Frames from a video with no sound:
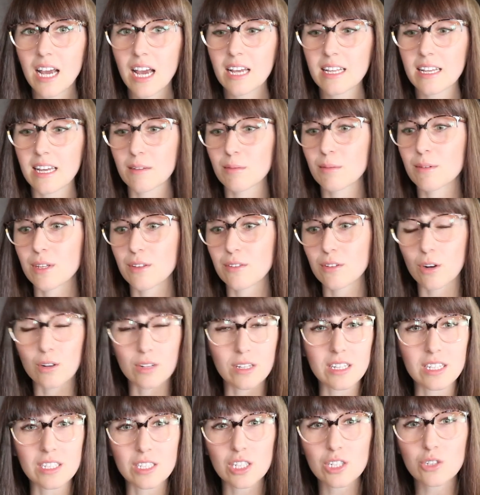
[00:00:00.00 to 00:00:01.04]
that can be thrown in
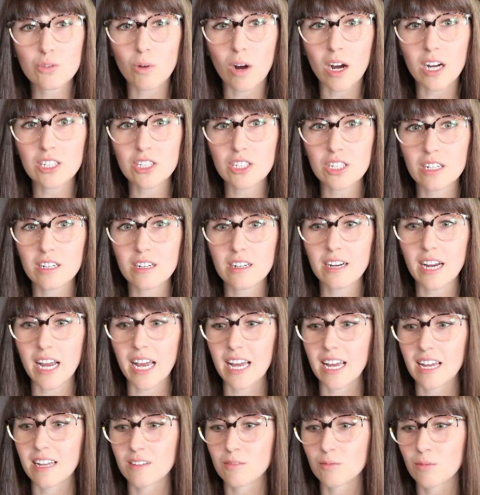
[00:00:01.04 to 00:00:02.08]
the dishwasher,
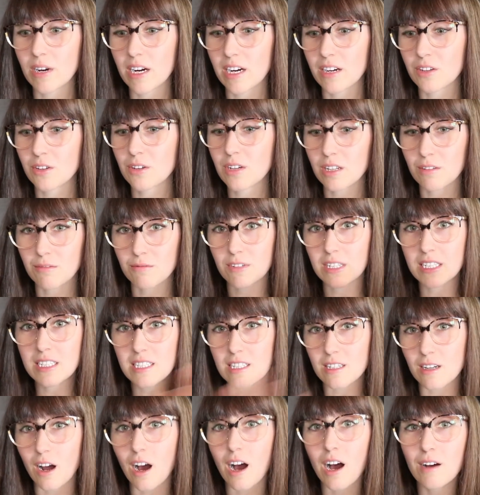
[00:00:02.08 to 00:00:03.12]
and where you can rinse
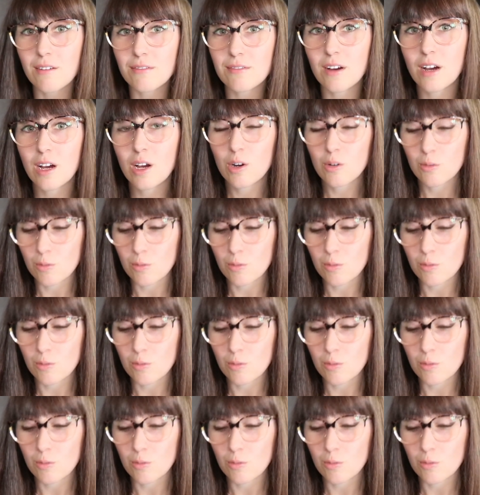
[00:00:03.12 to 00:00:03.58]
it off